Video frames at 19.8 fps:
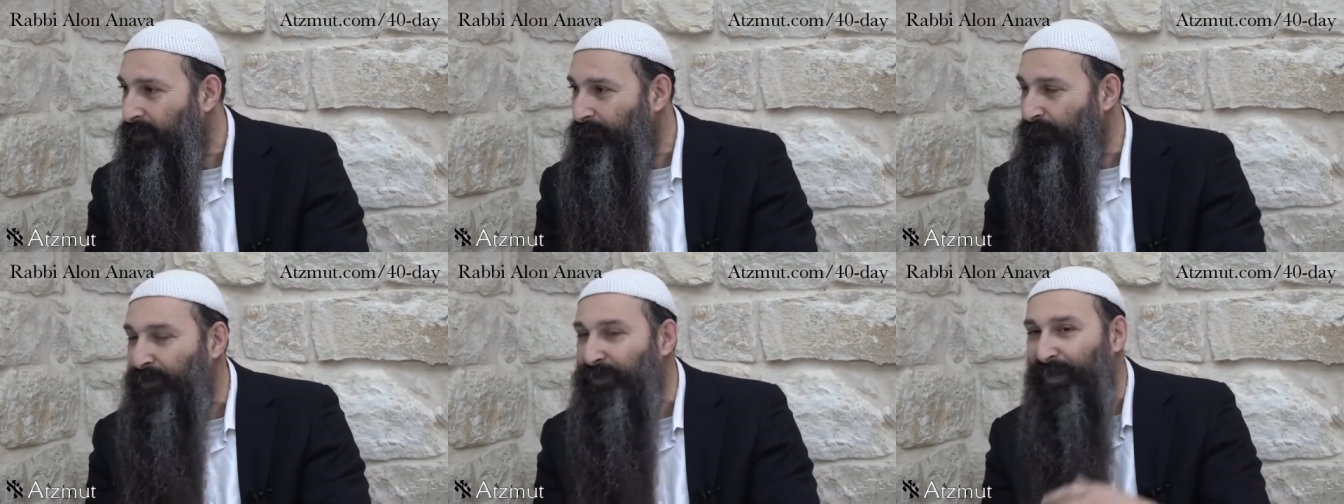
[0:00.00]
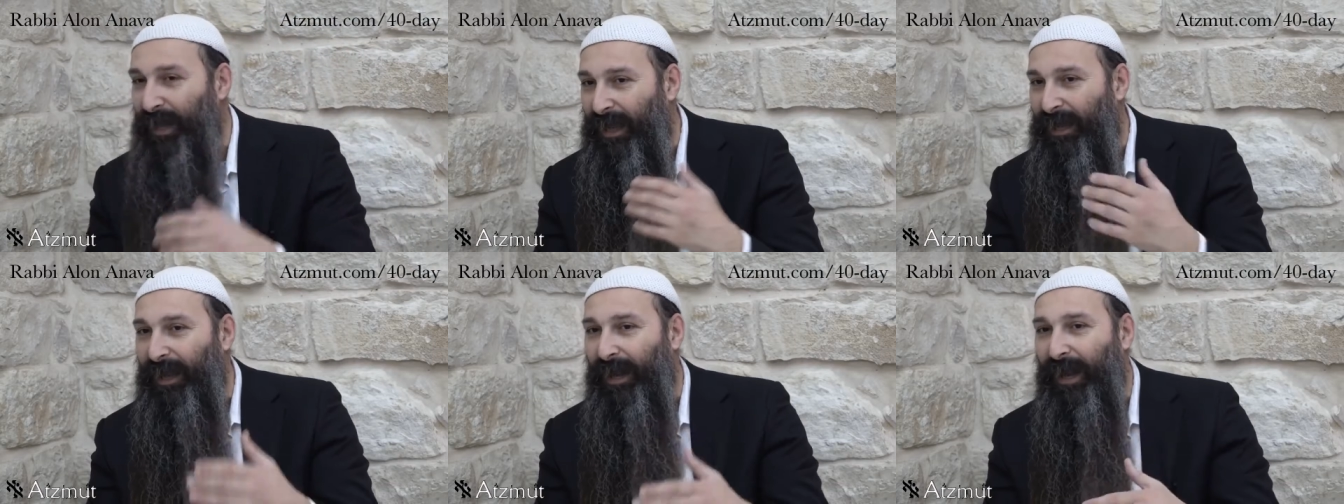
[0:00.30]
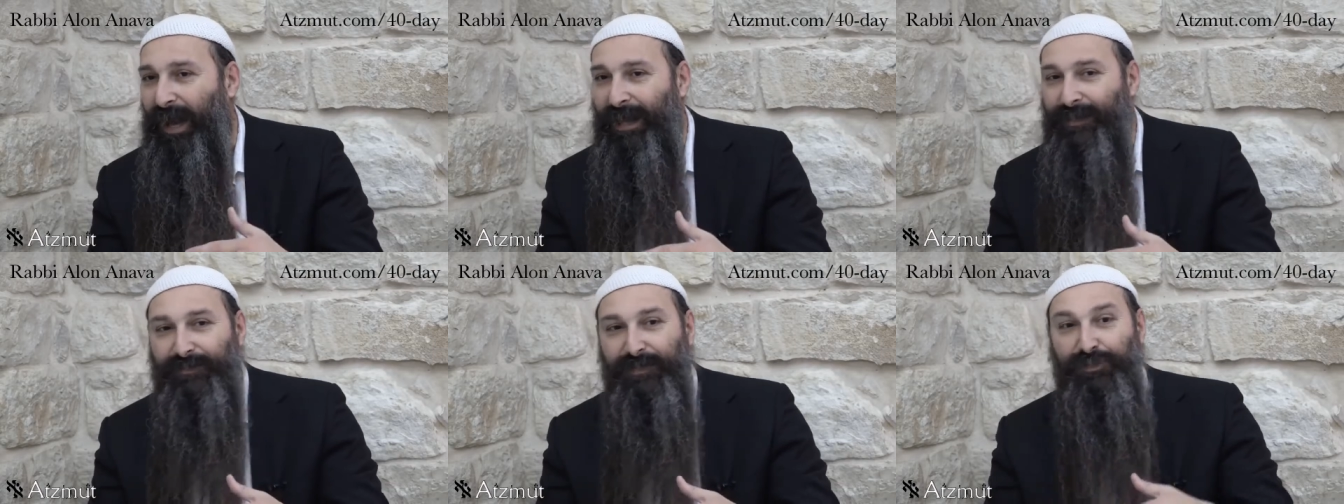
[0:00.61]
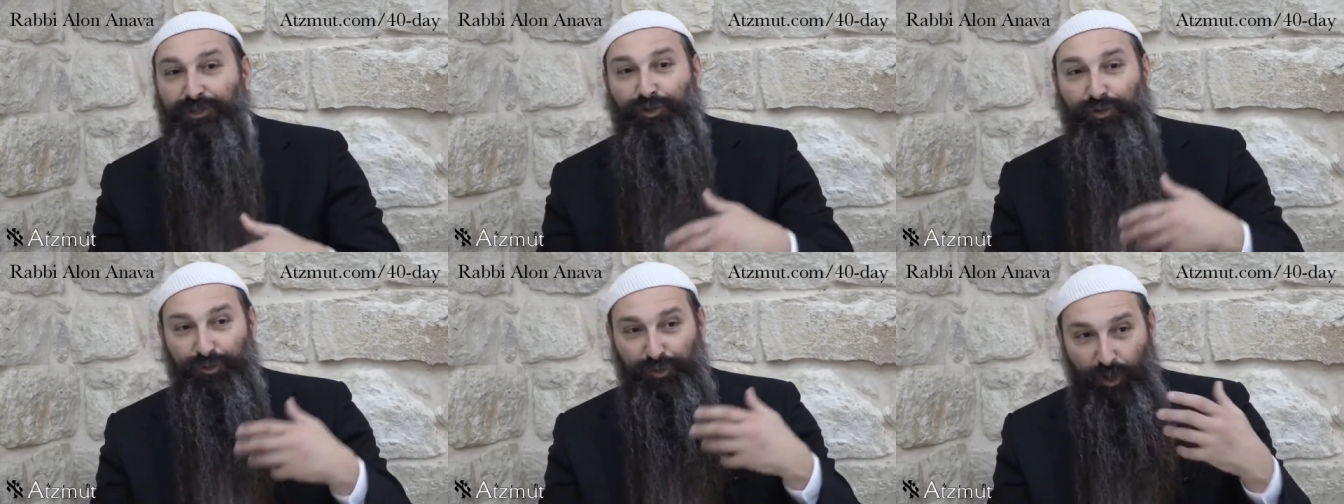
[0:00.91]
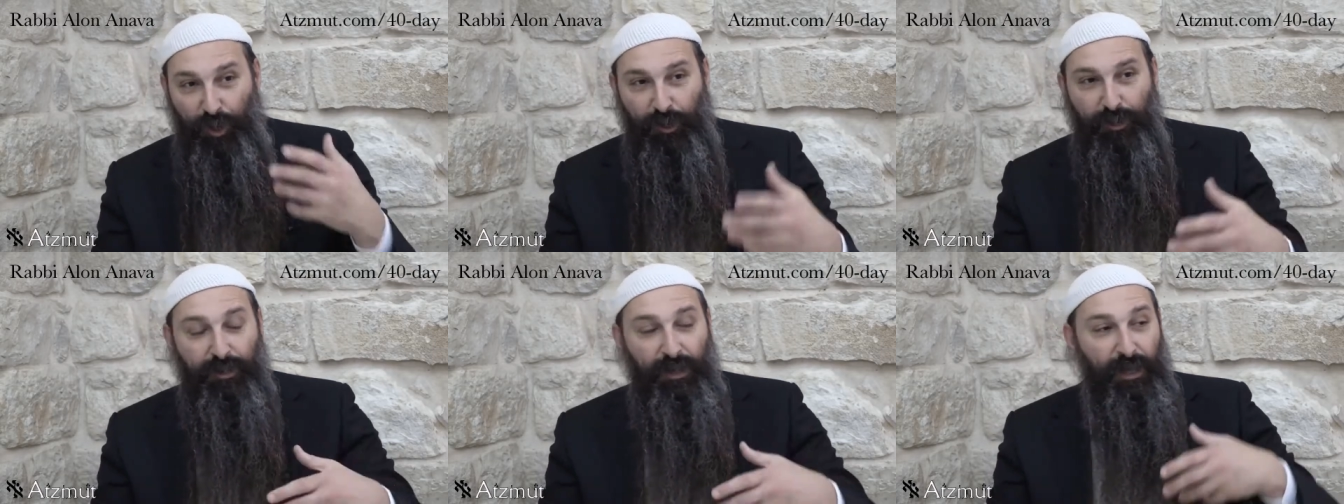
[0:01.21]
but the halacha is that you
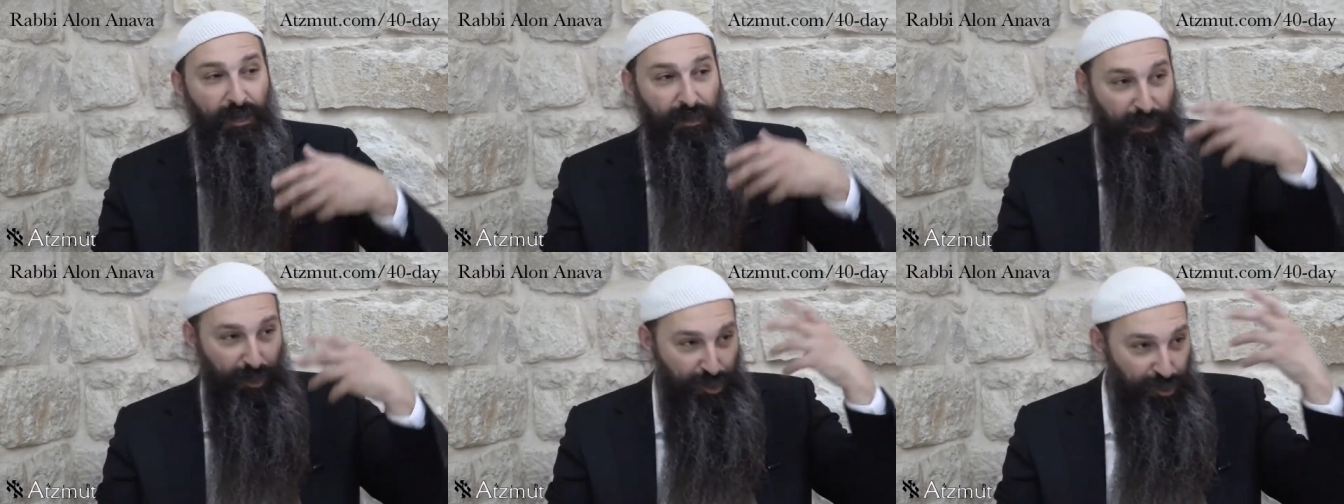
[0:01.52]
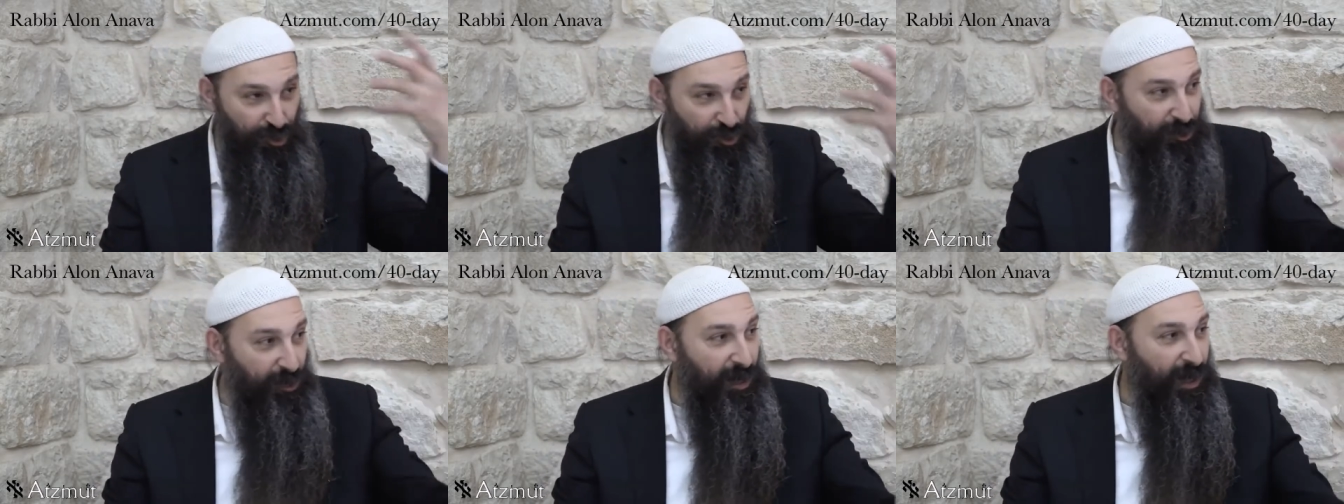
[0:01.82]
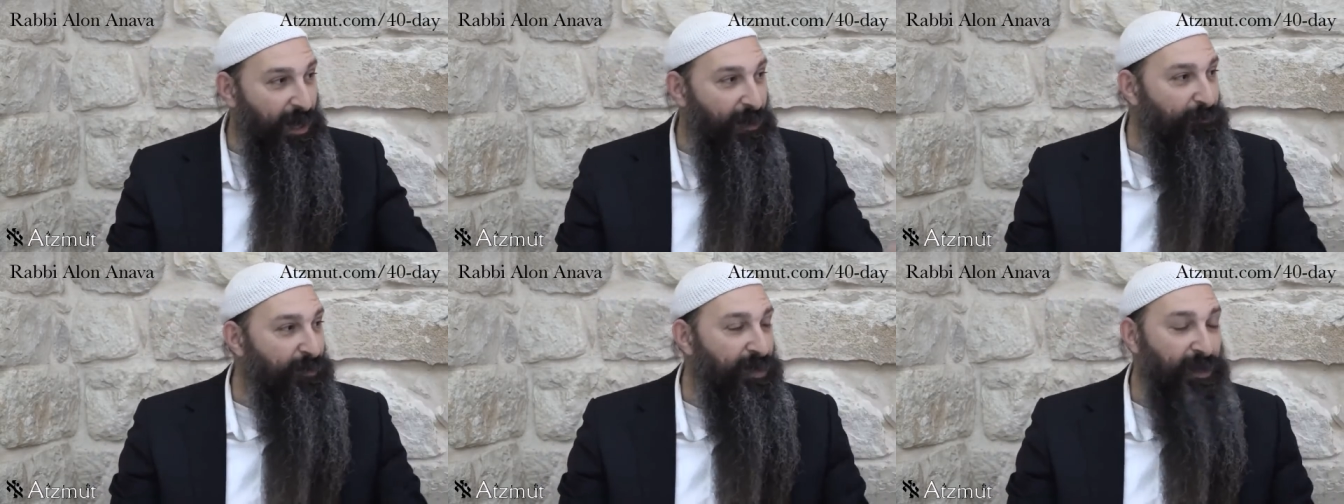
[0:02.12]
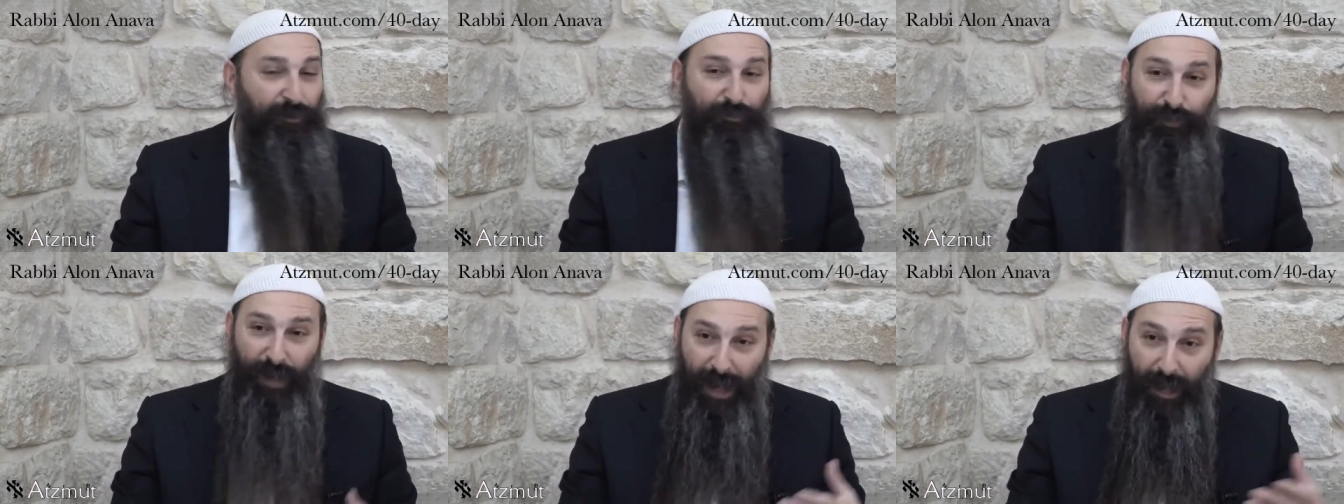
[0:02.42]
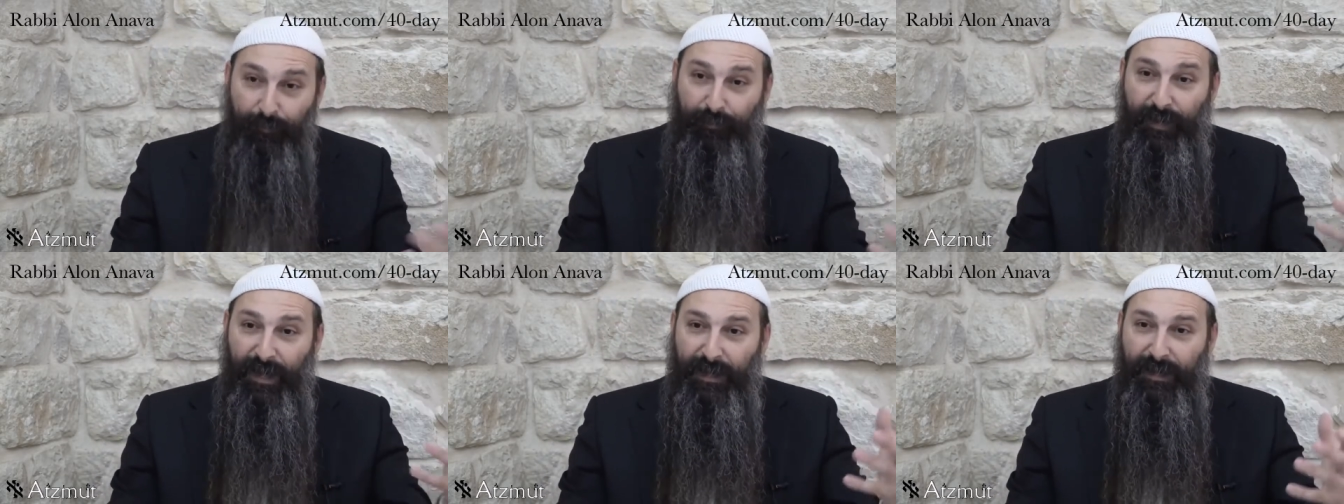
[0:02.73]
talk Lashon Hara about a
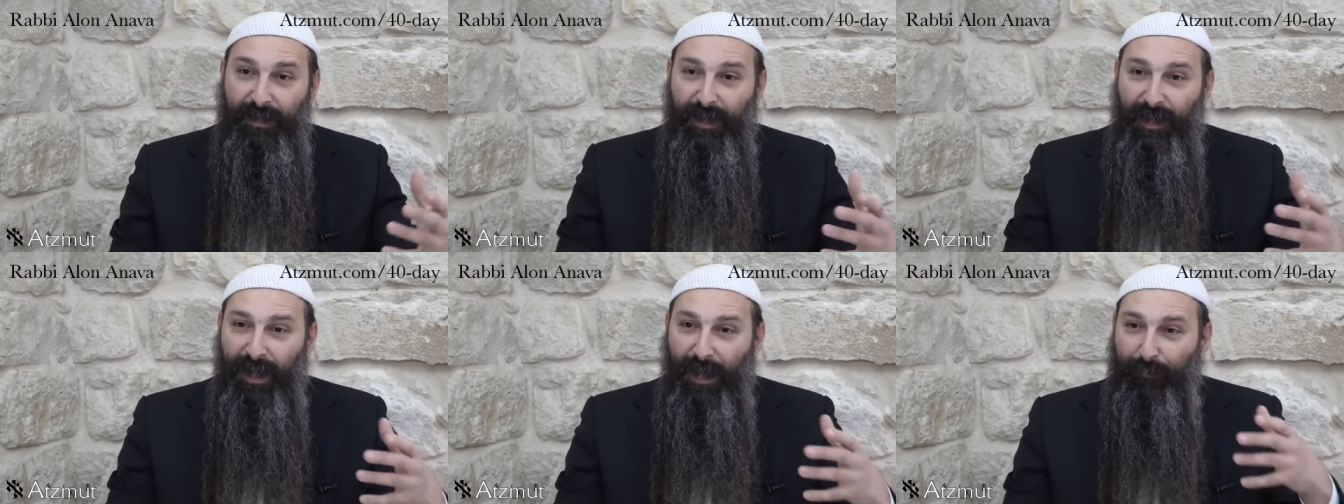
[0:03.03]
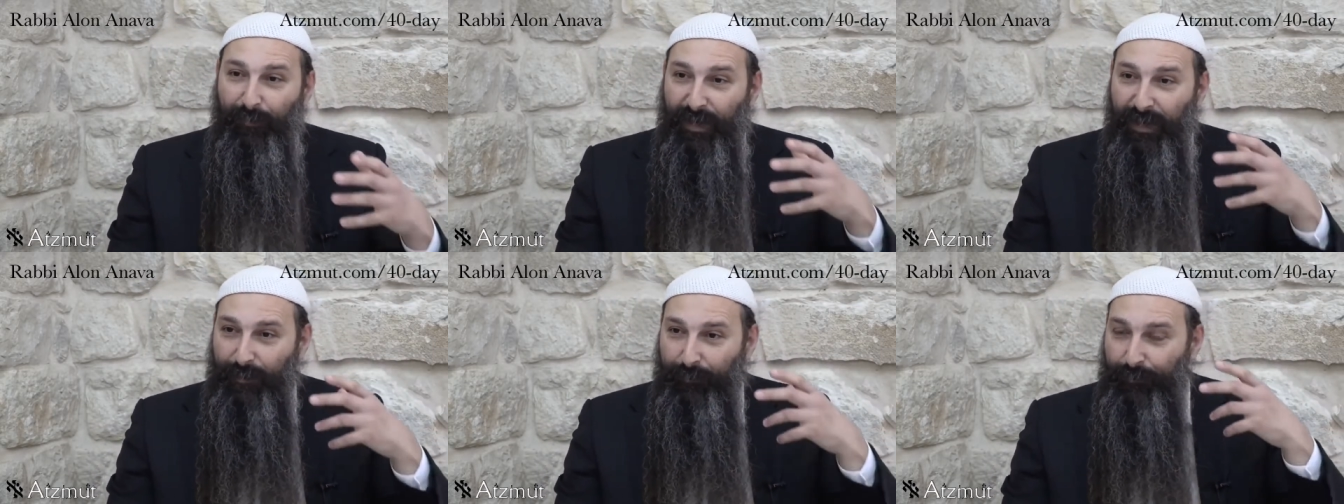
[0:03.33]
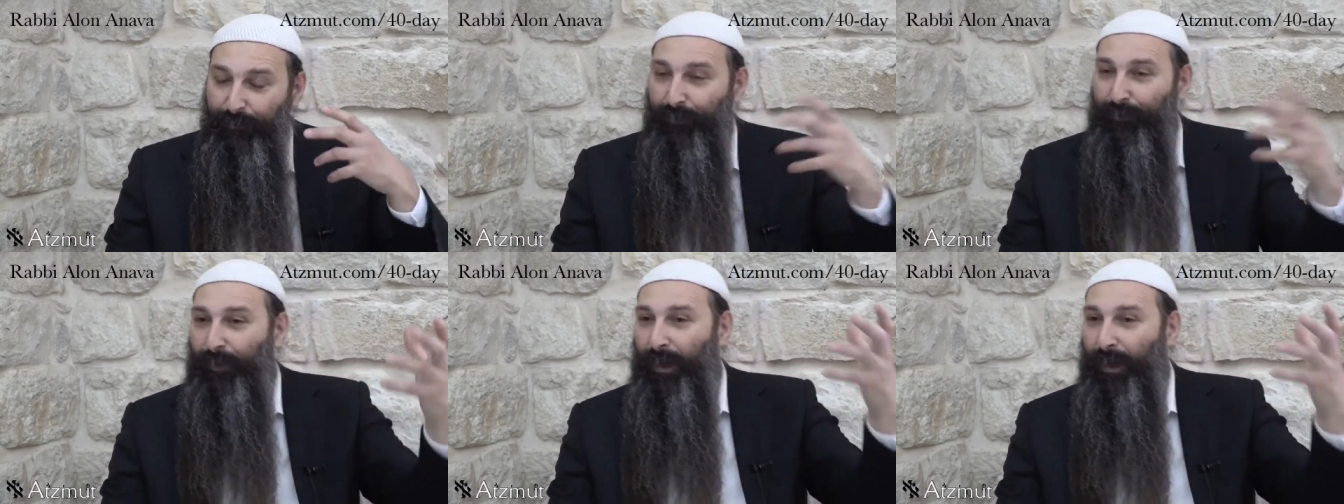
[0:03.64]
rabbi, about a